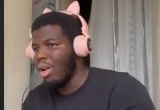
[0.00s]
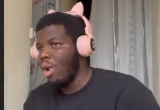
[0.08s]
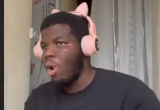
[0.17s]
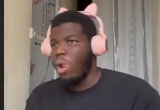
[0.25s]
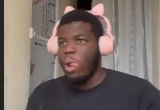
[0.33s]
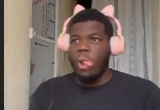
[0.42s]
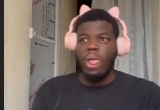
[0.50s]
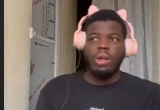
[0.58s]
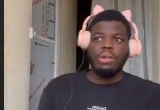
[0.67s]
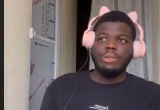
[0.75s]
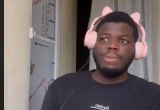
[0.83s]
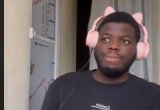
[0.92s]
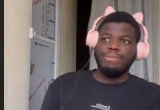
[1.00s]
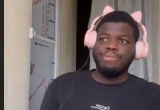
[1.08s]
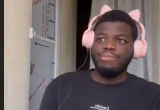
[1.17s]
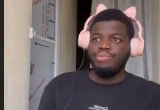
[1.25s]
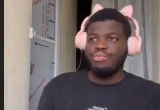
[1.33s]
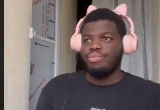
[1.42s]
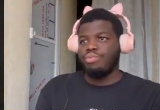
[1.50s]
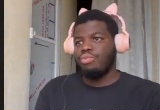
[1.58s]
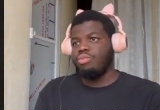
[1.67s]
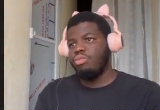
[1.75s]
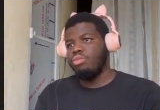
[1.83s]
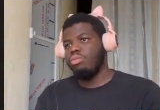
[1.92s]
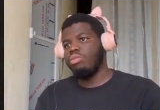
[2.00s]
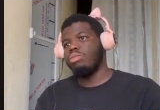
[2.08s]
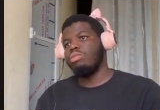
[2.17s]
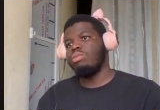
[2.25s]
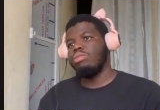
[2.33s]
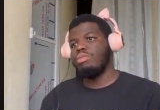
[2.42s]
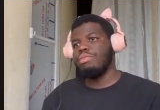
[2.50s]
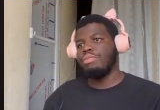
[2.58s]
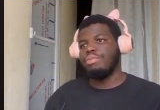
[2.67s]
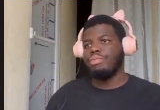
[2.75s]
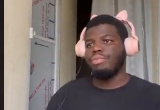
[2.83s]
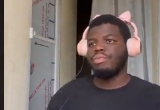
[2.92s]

Nobody speaks.